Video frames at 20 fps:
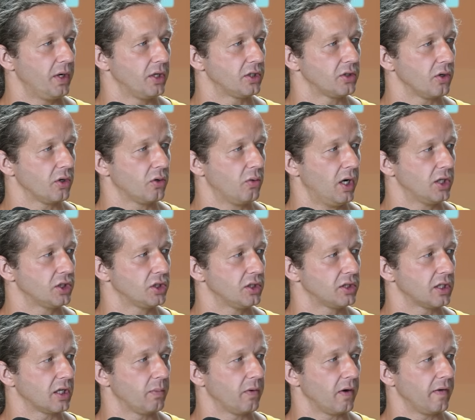answer your
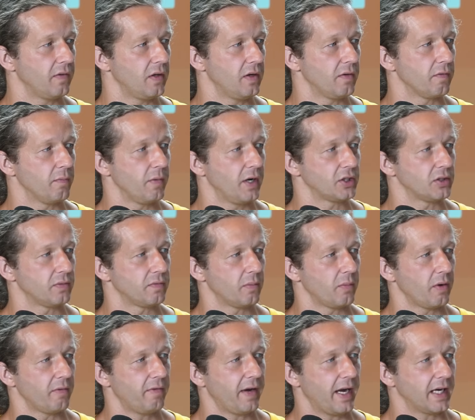questions, I can provide information from
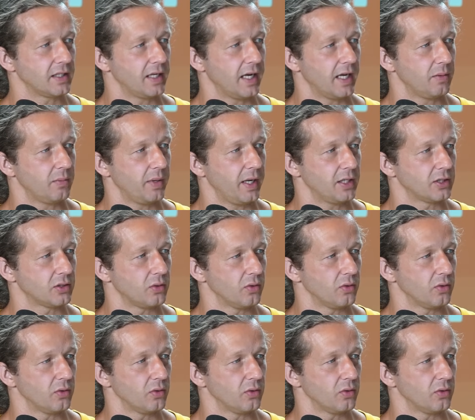our FAQ database